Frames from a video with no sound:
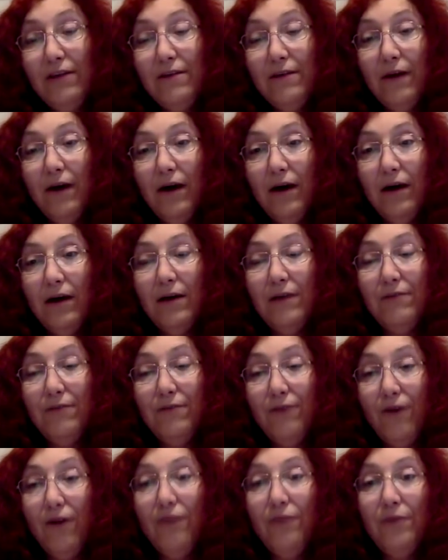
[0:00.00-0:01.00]
in, uh,
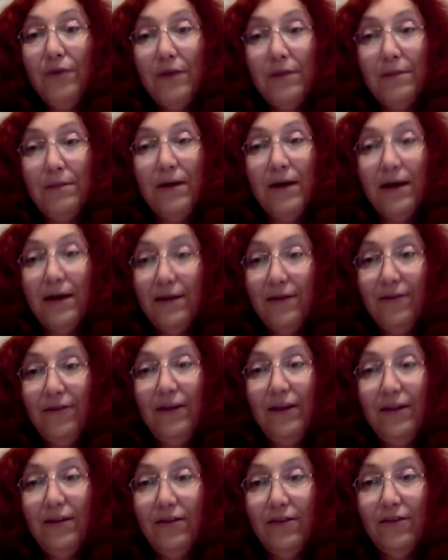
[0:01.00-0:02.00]
involved with it behind the
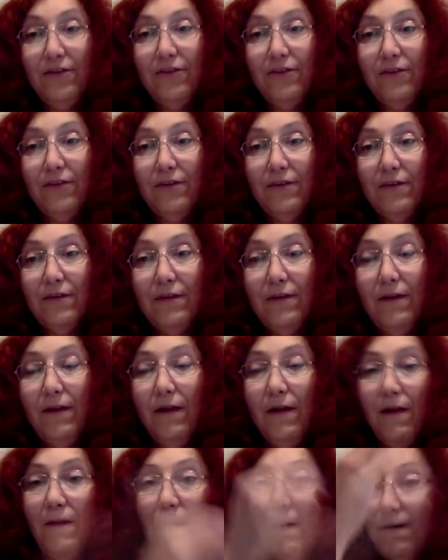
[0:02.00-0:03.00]
scenes. No, I didn't know
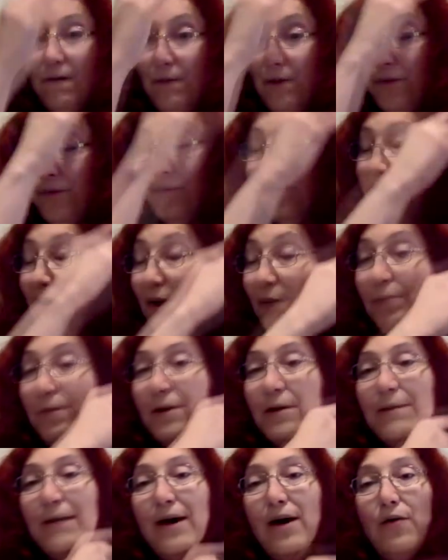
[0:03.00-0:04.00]
that. Uh, we were
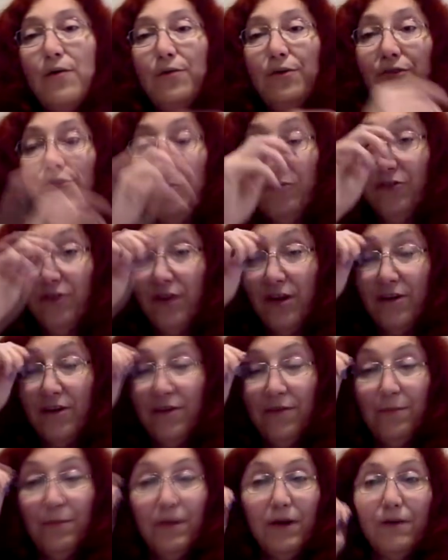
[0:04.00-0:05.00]
helping them out with some
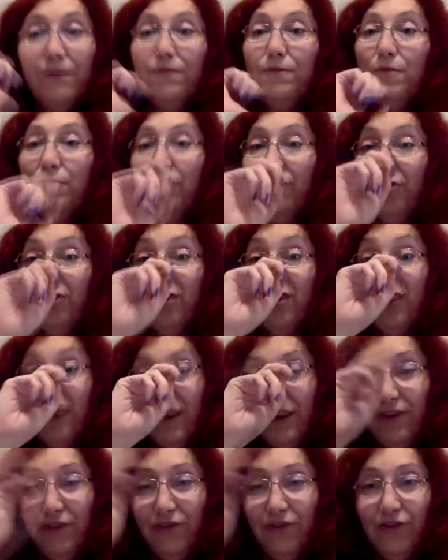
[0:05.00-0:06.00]
stuff, but
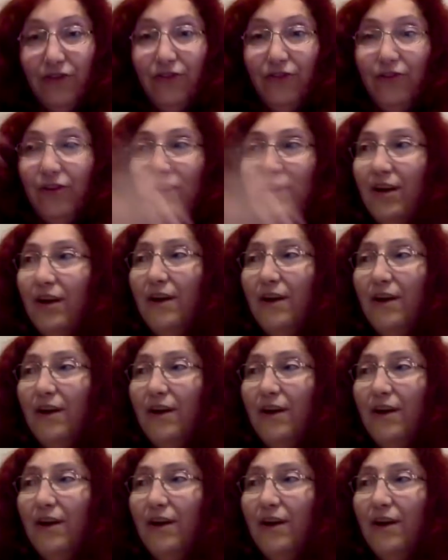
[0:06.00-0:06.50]
unfortunately it just,